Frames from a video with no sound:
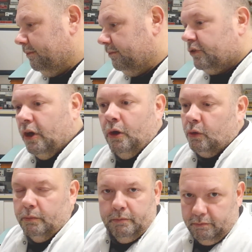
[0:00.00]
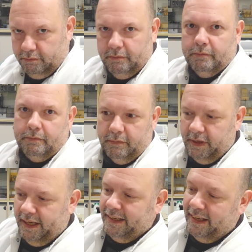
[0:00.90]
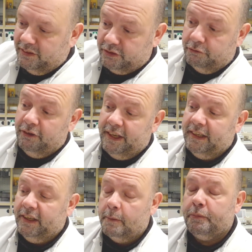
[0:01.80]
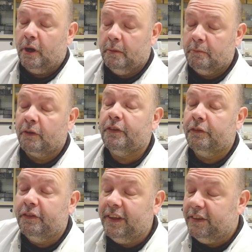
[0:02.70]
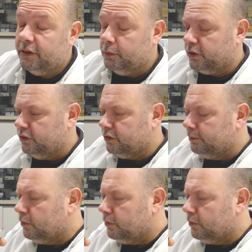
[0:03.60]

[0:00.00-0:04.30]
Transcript: So it is really a problem of vintage watches.